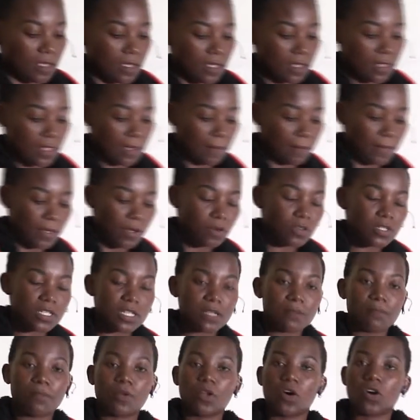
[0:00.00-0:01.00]
The
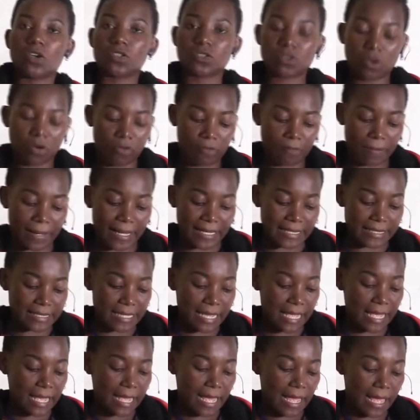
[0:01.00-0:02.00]
building blocks of
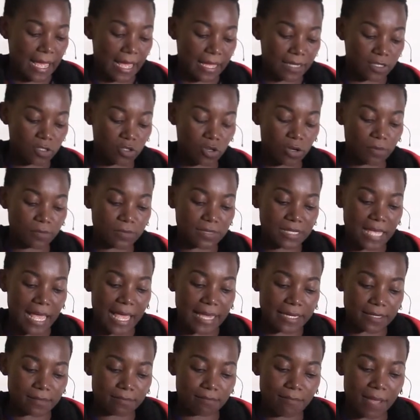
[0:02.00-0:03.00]
matter are atoms,
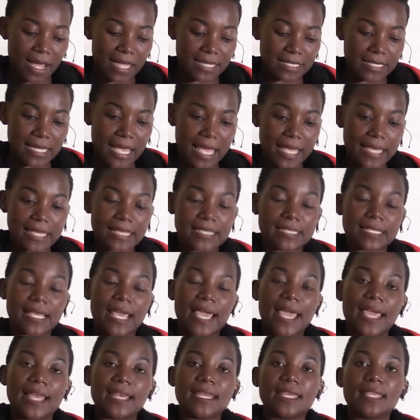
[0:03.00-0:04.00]
and matter is
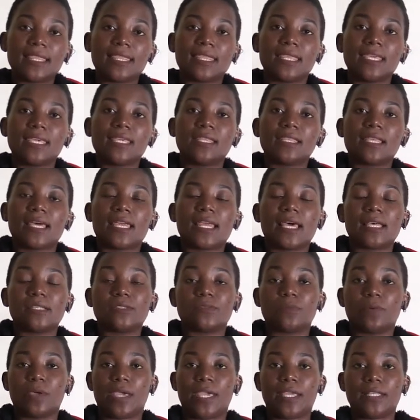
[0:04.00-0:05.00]
anything that
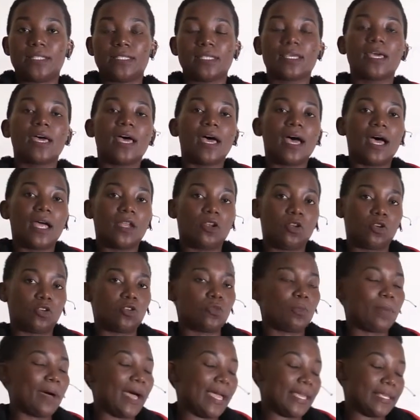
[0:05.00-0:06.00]
has weight and
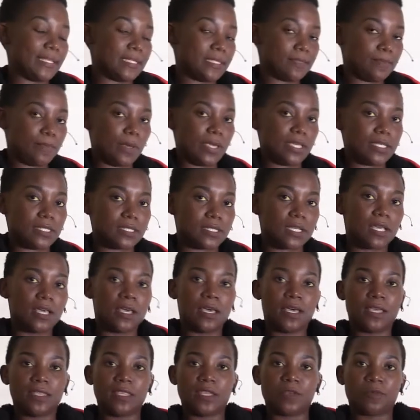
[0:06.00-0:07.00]
occupies space.
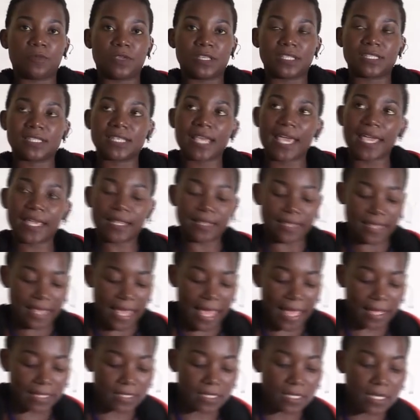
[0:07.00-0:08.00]
Then we say
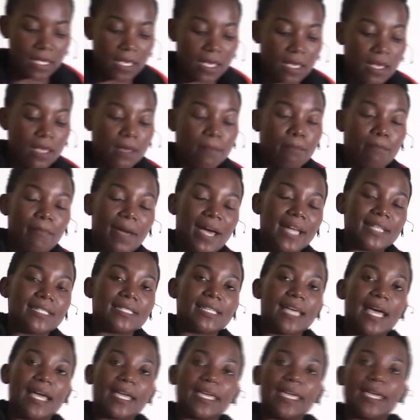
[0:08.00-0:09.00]
that
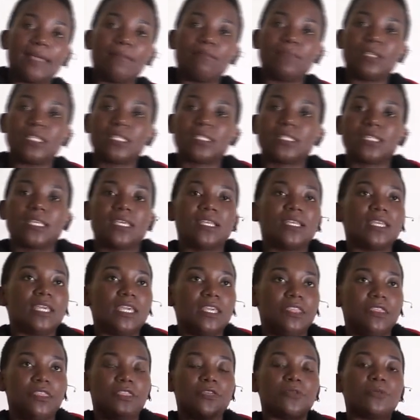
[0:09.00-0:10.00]
matter can be seen
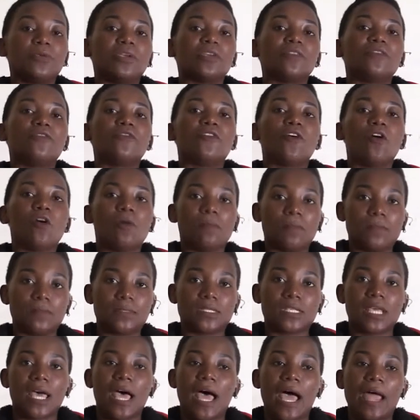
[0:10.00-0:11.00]
in 3
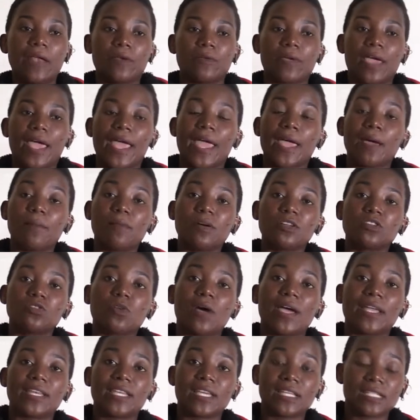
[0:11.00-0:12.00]
forms, and we are able
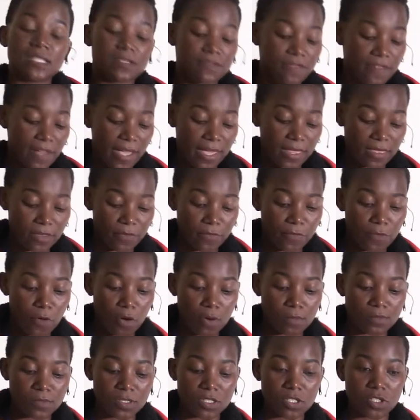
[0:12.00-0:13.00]
to identify the
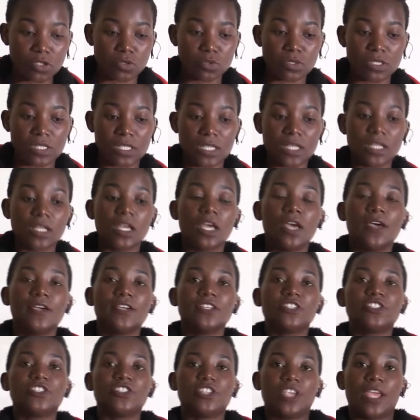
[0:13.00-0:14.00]
forms
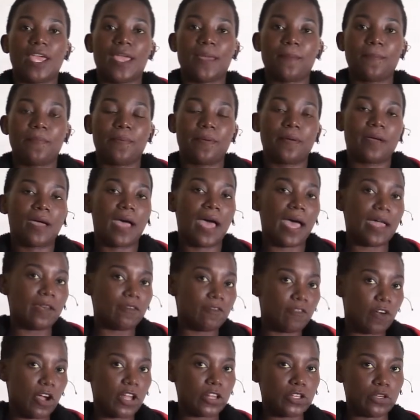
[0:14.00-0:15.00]
using shape
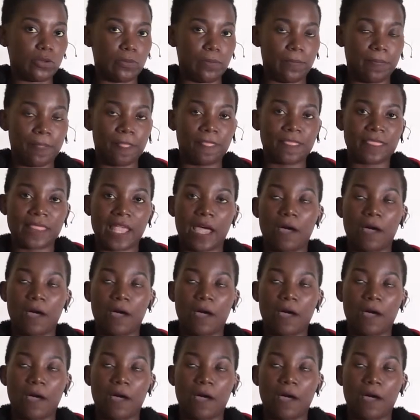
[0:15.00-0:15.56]
and volume.